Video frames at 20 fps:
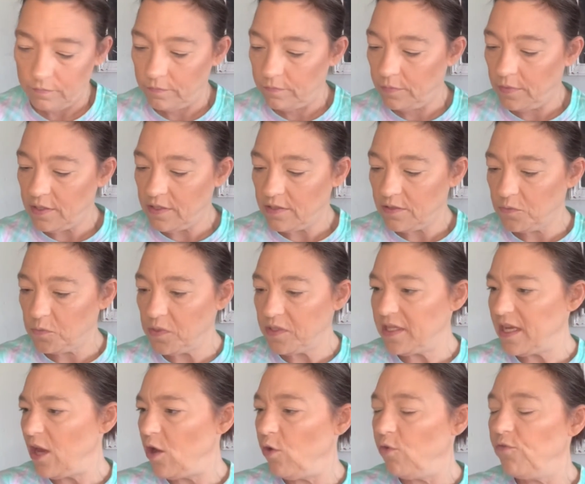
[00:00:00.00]
This was
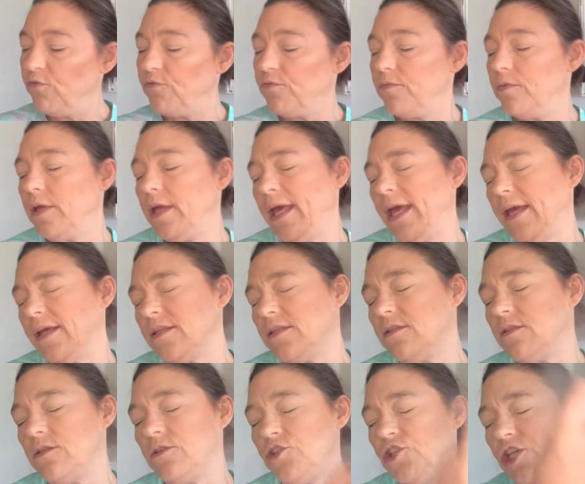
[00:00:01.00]
e.l.f.
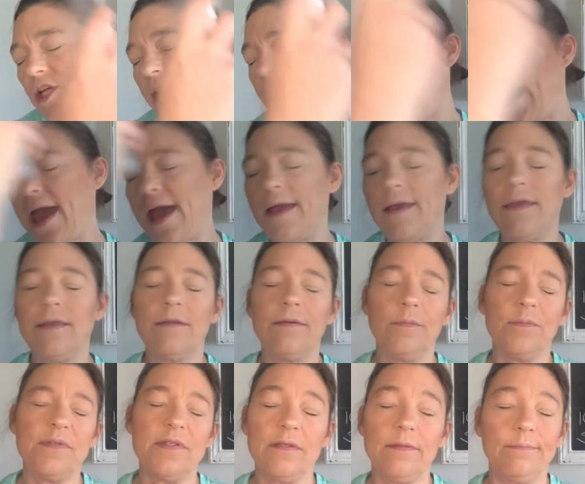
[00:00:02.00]
X Jen Atkins. It
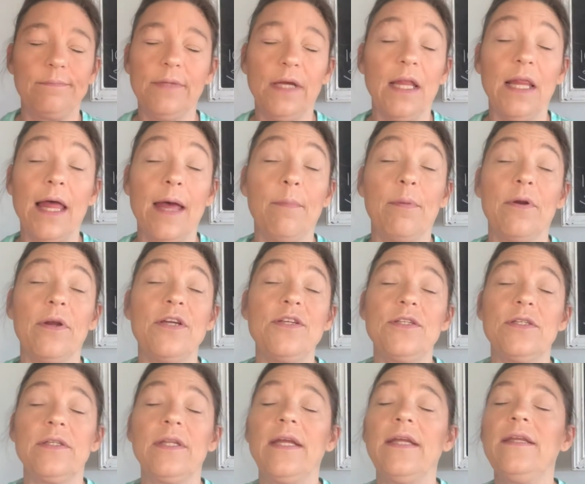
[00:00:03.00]
was a
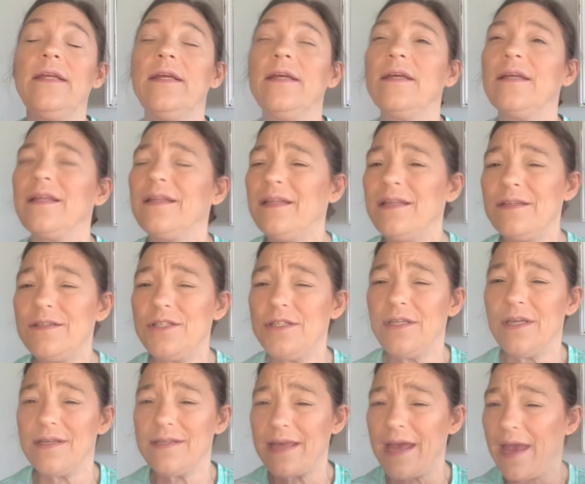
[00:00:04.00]
collaboration they did. I think she
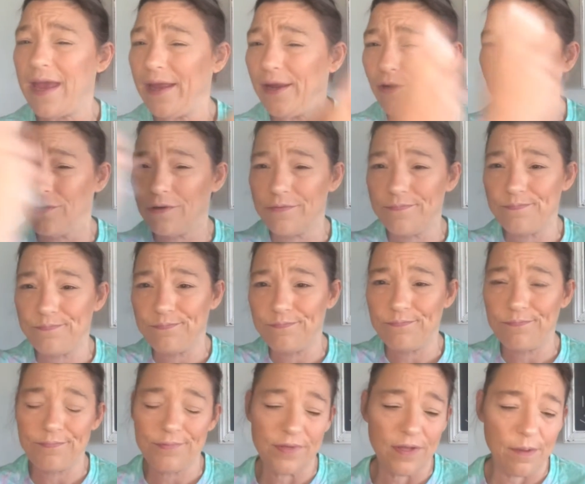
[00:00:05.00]
does hair or
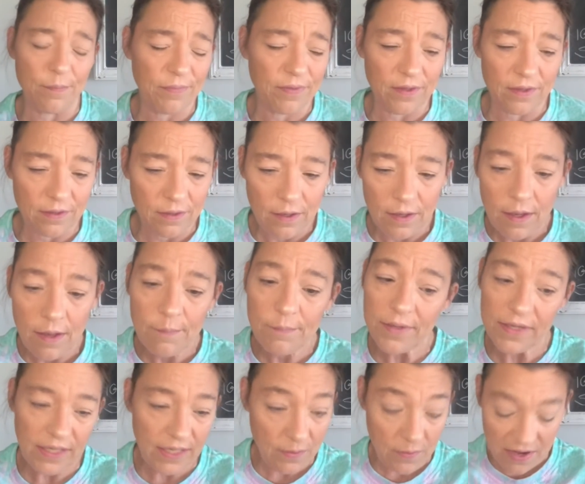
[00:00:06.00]
something.
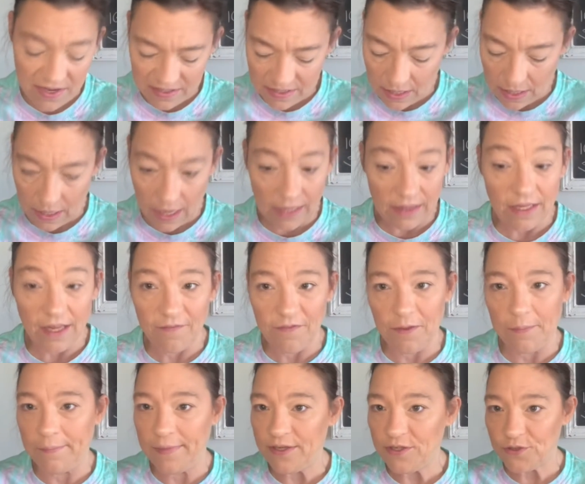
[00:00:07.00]
But anyway, I love
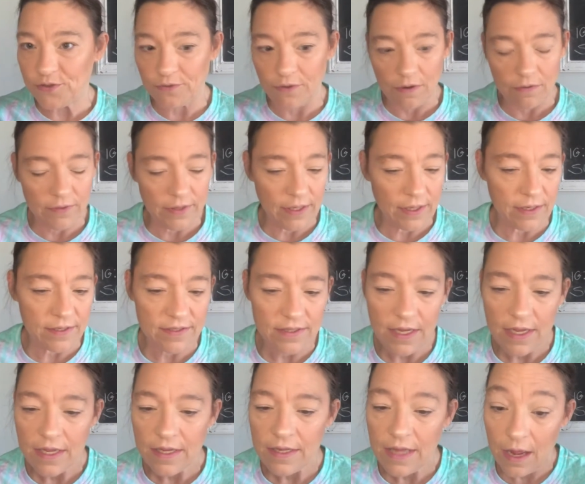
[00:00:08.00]
the mister on this.
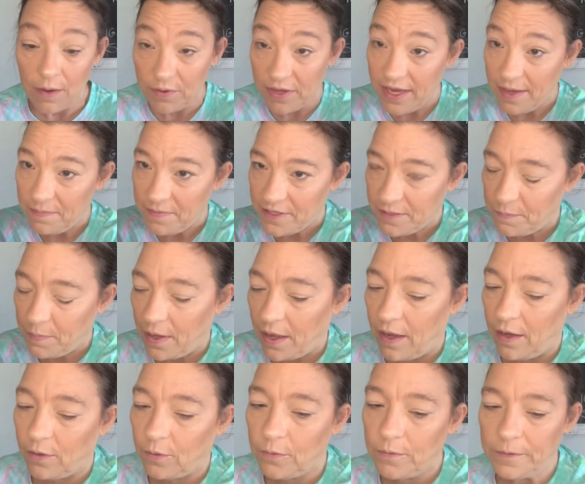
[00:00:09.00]
I'll keep this
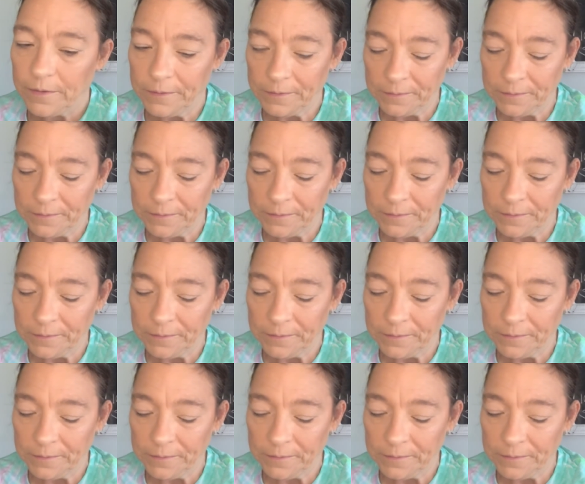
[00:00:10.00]
bottle.